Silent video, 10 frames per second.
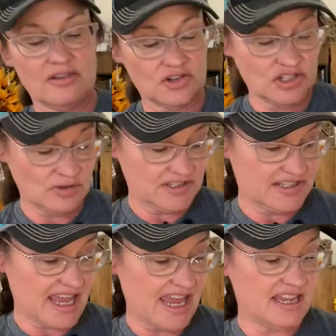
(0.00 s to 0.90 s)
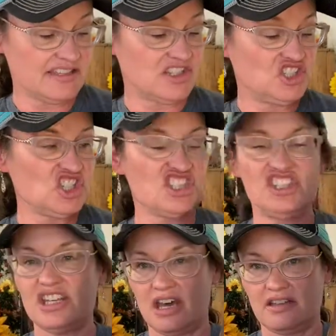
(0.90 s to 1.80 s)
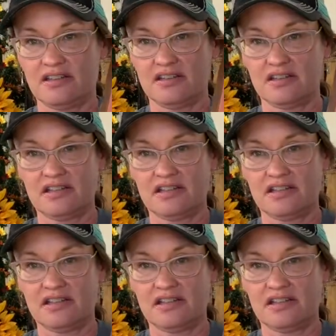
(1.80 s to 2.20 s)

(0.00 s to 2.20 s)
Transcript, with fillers: there's no stains, it's just dust.